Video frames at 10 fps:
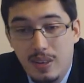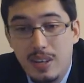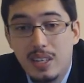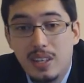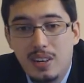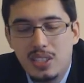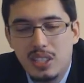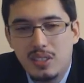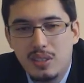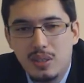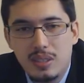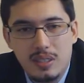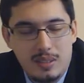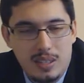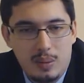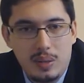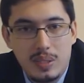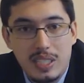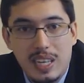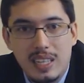very encouraging coming
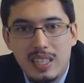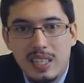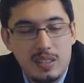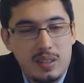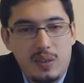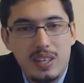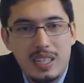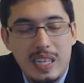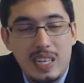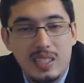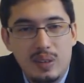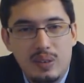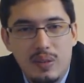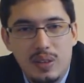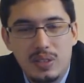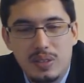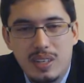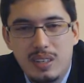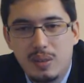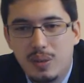up to Indy, defending the Indy 500
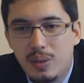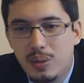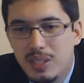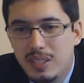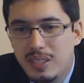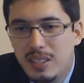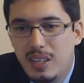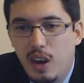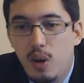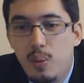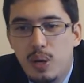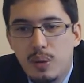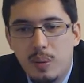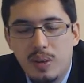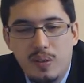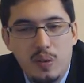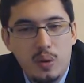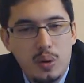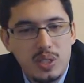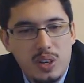crown, of course, and hoping to come in a
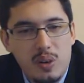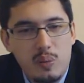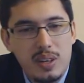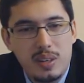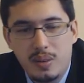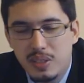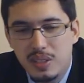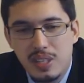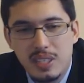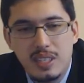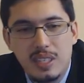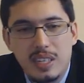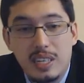4-time winner alongside